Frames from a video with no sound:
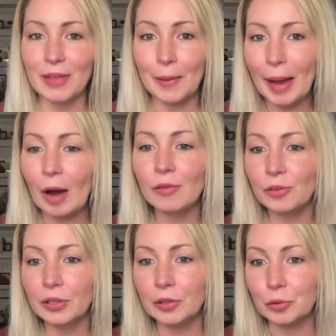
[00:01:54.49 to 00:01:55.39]
that
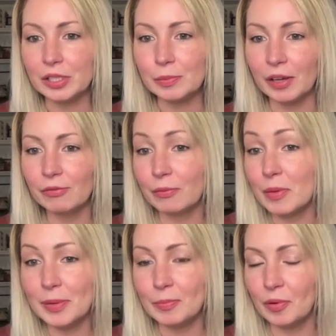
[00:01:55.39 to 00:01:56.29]
powerful endorsement from
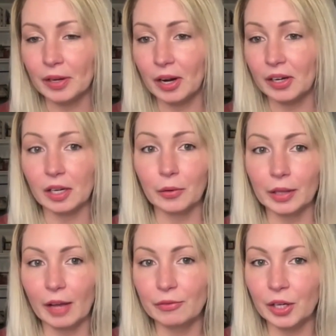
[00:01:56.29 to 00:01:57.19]
the people that already know
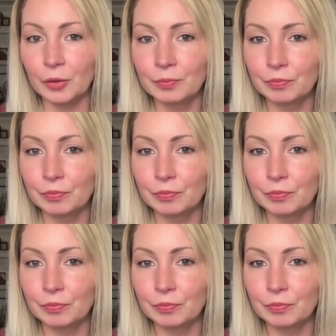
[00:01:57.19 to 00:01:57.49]
and love you.